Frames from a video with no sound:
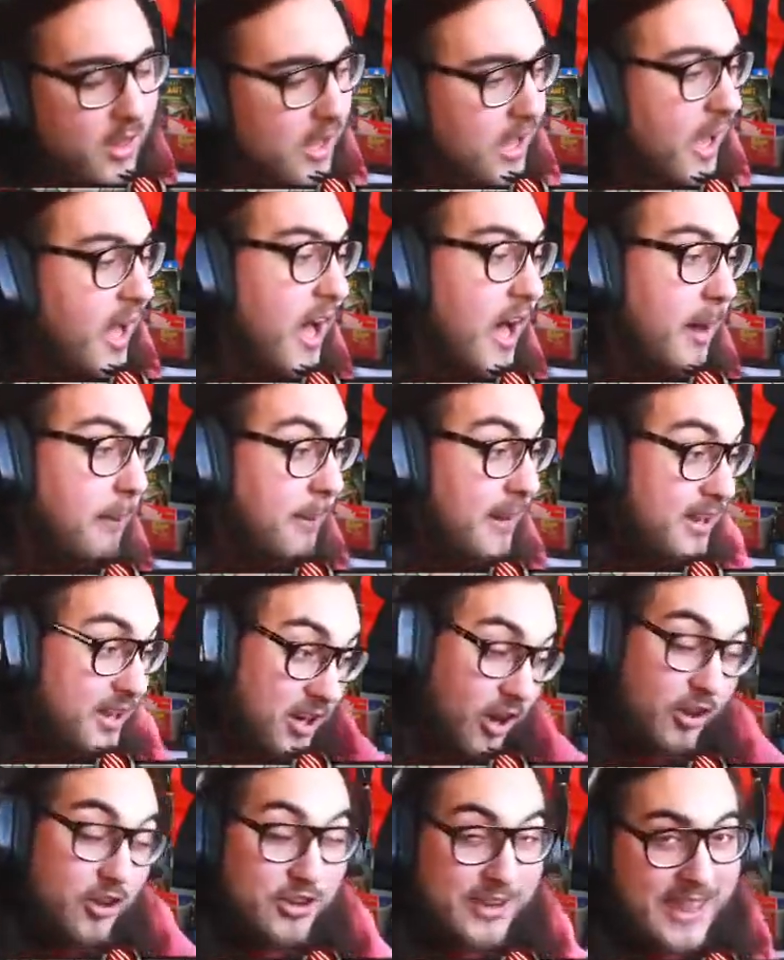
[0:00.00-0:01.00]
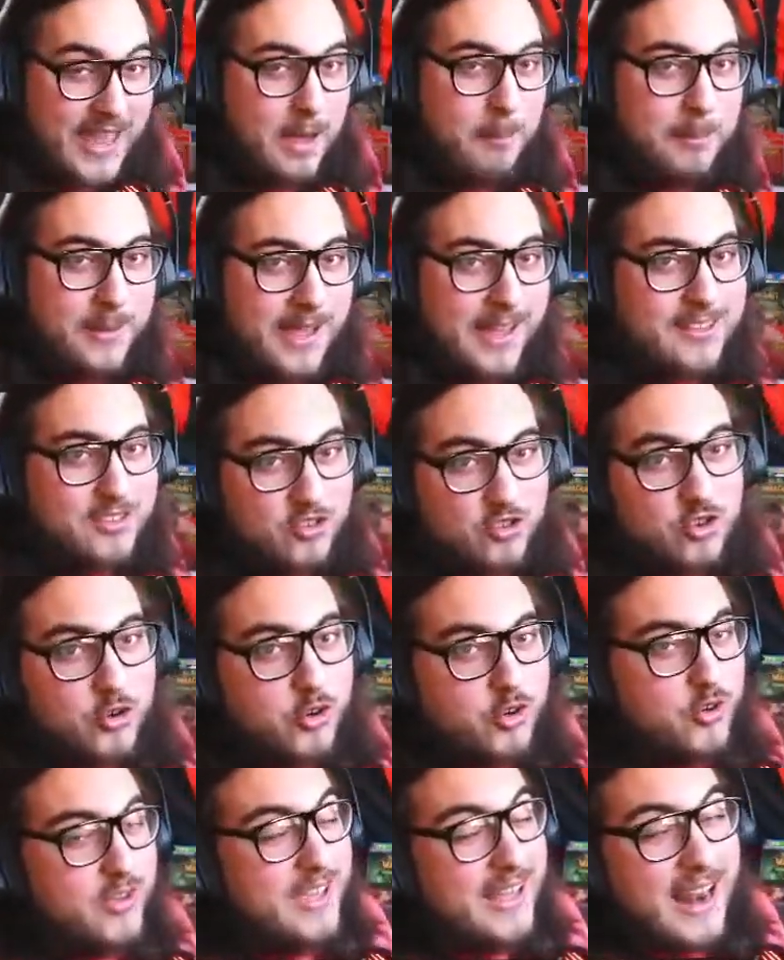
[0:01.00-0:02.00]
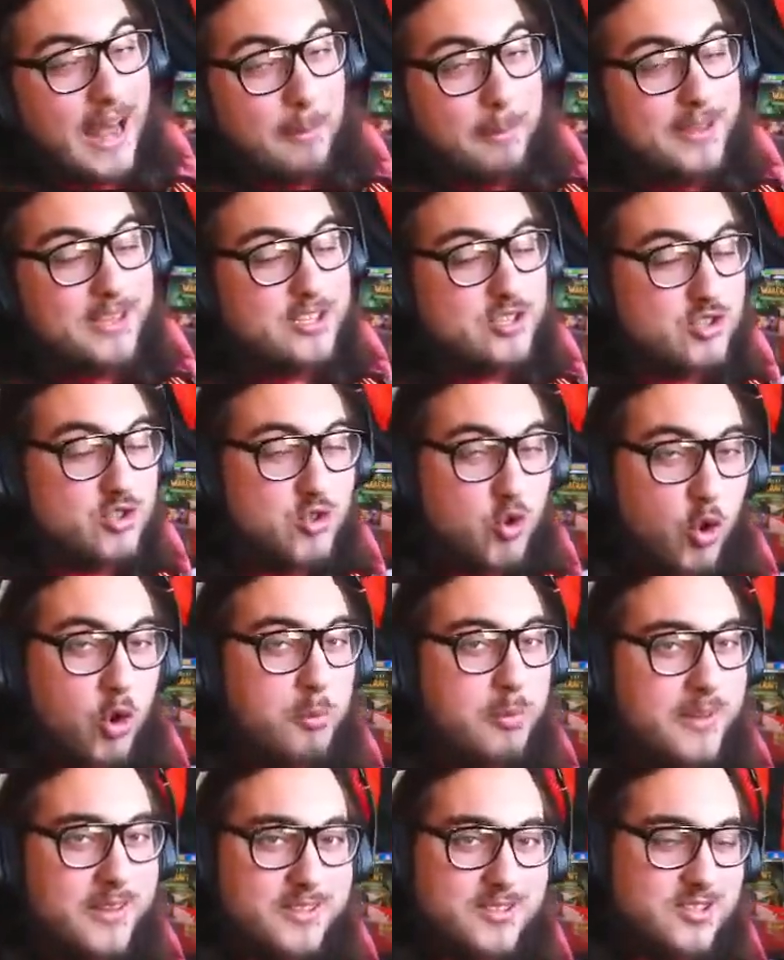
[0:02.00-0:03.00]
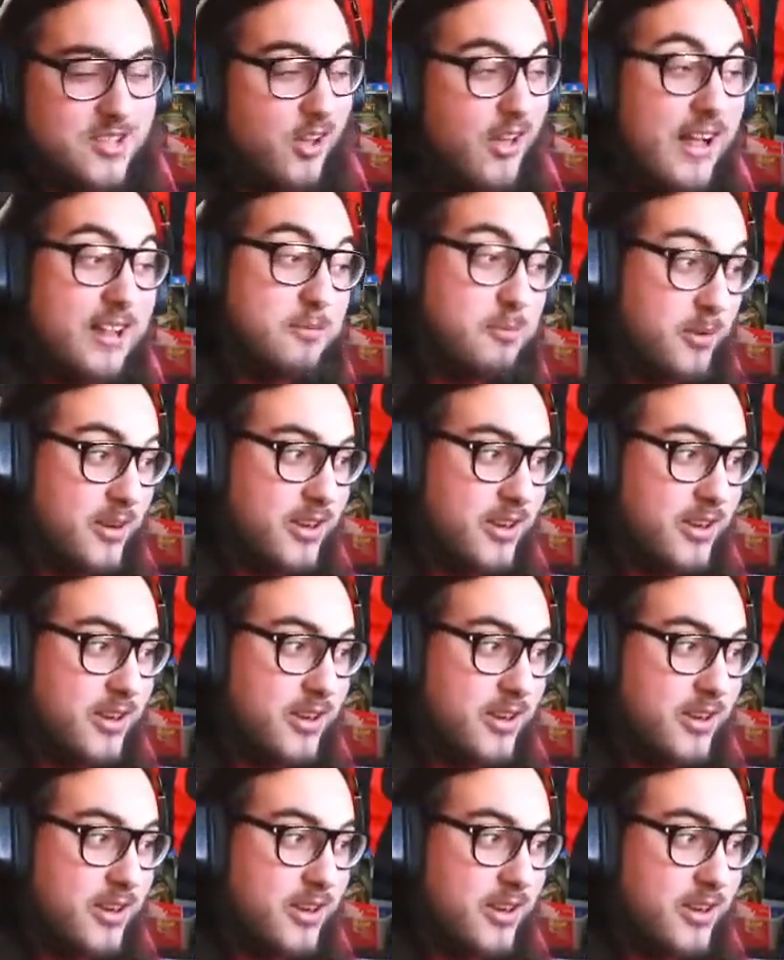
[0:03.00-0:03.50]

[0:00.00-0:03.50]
But, you know, you can't be as a Druid, you cannot be a scorpion, so that's pretty